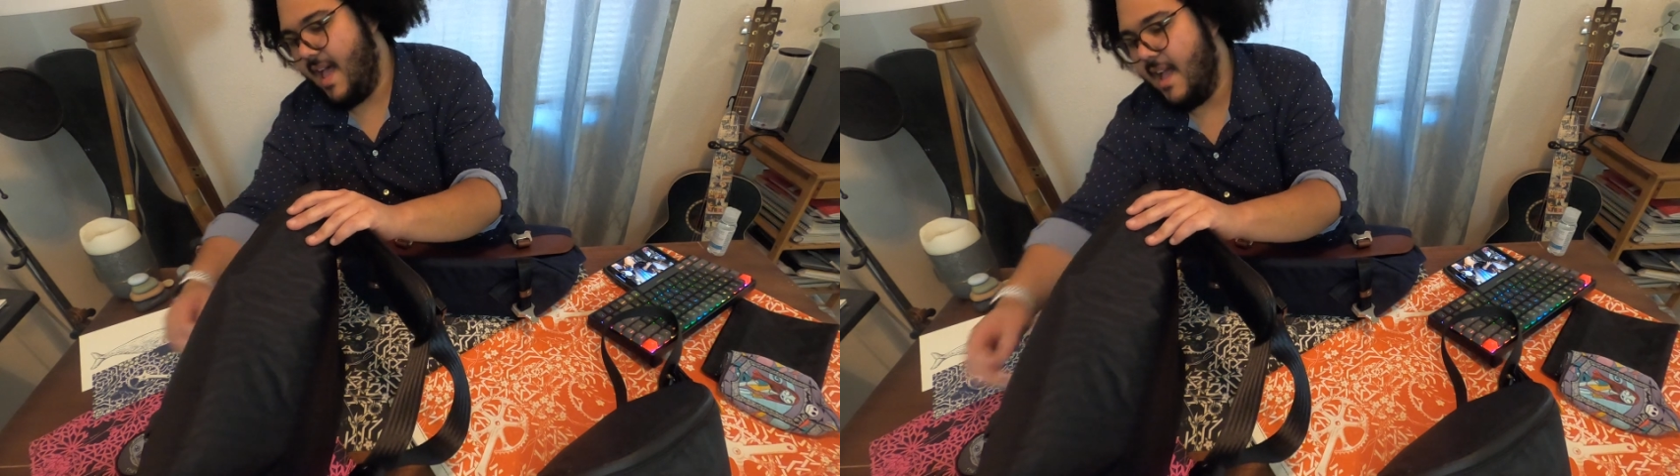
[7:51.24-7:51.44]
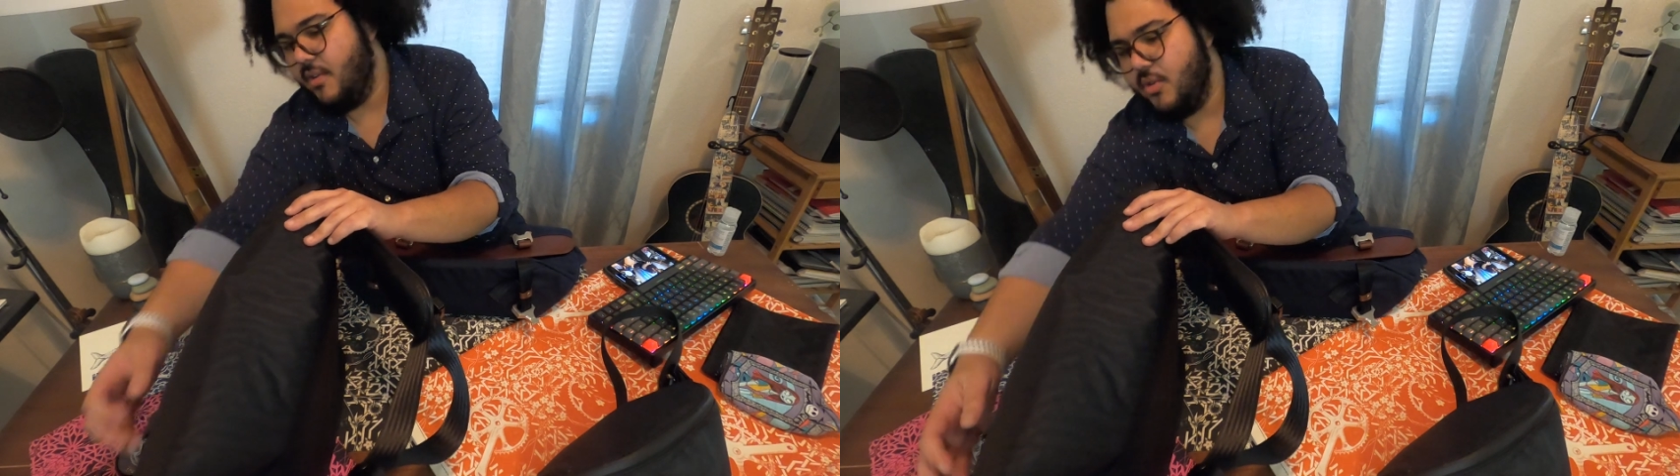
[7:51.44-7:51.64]

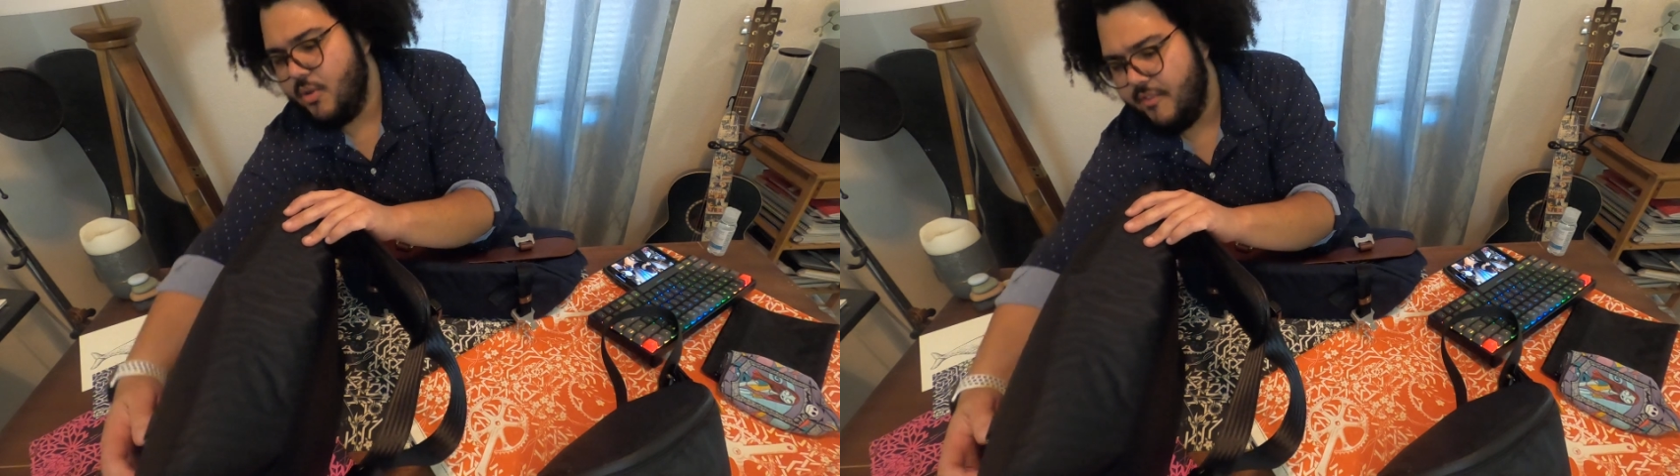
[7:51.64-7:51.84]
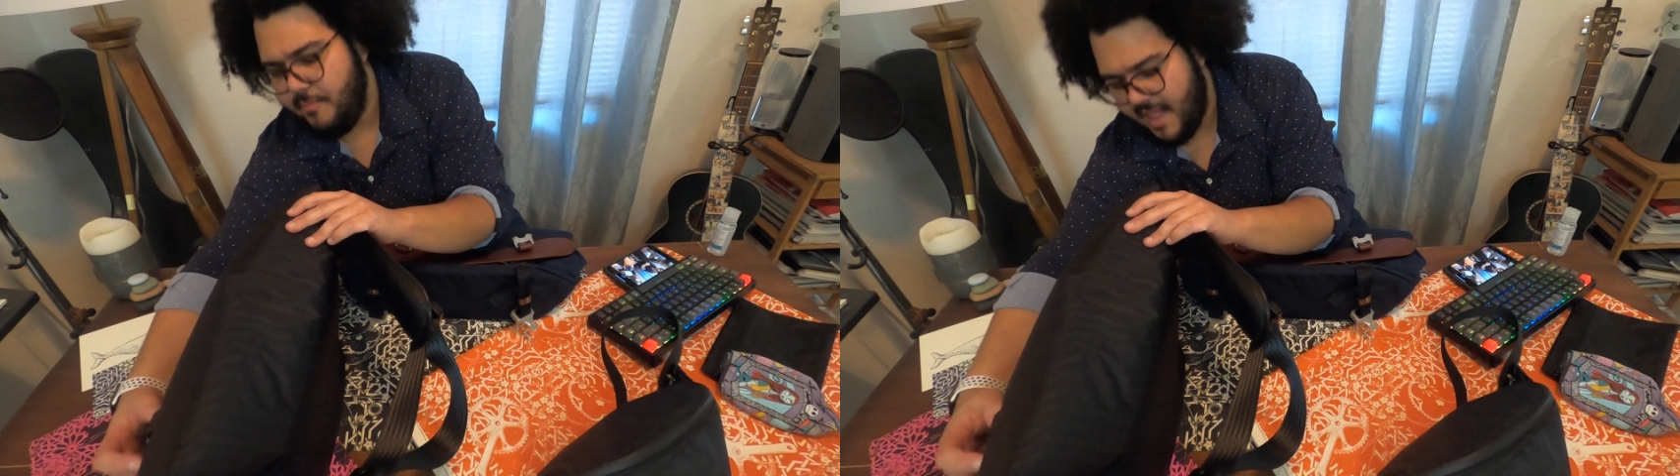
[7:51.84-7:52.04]
I don't
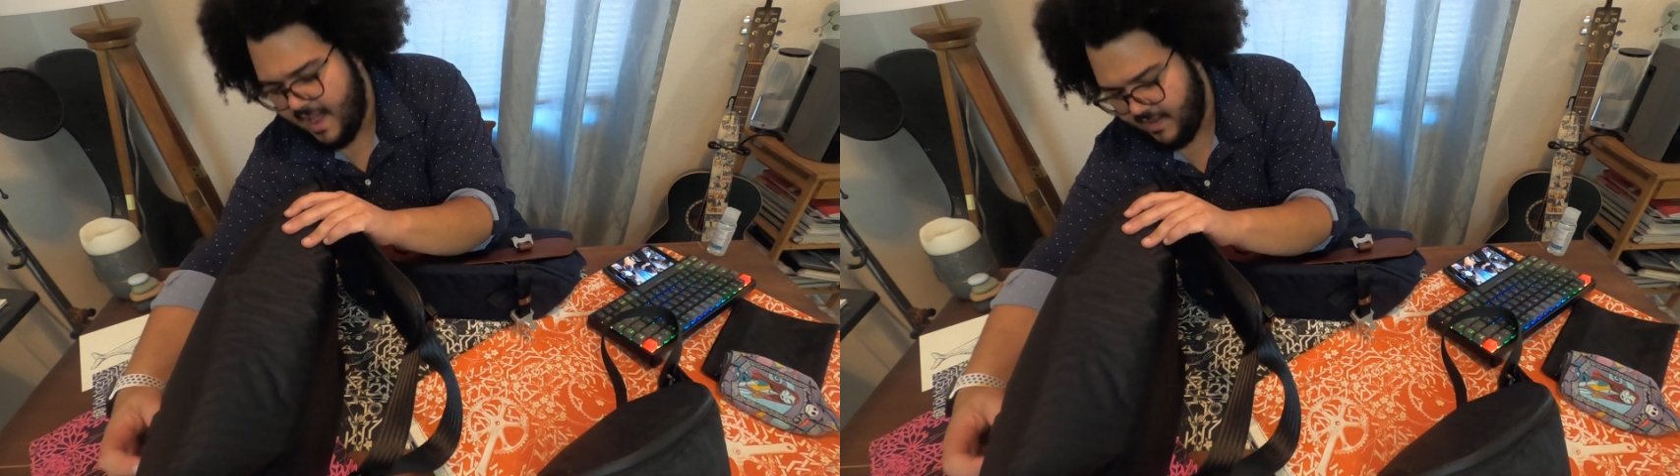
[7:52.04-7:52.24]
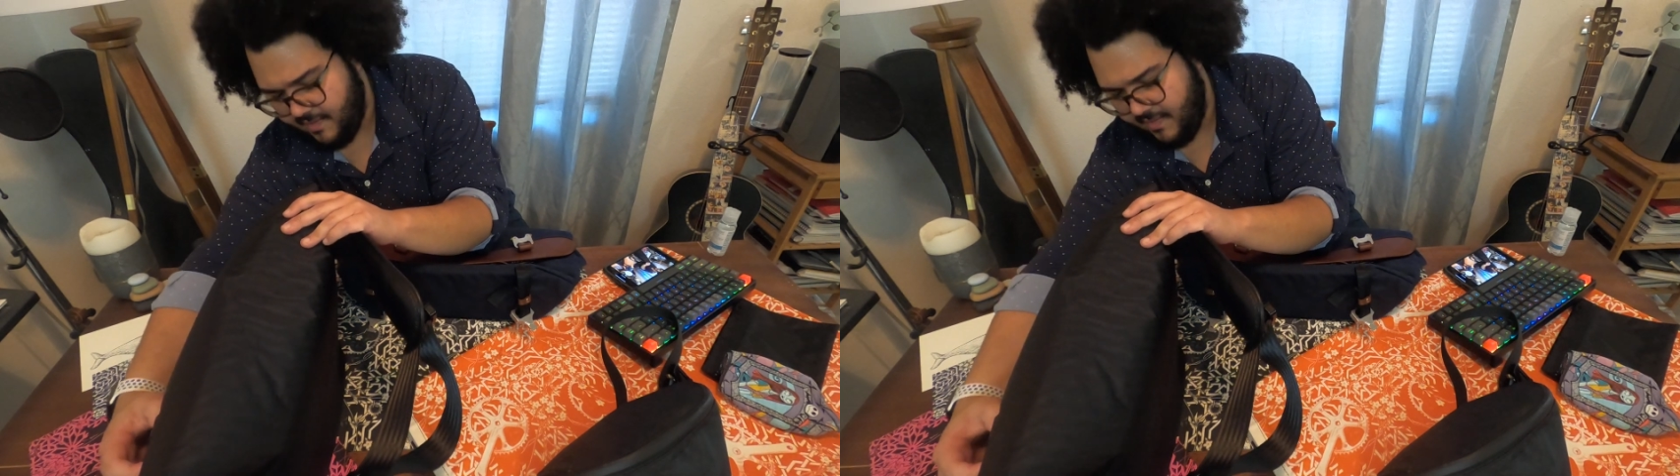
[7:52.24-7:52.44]
know if
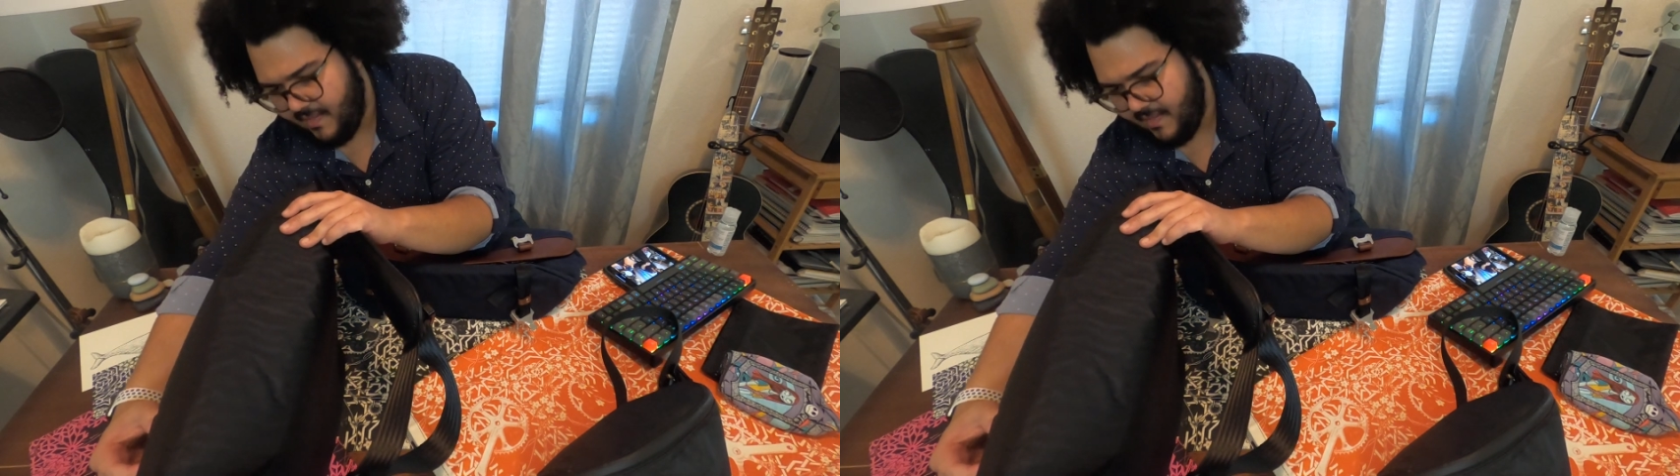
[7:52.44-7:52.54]
black is a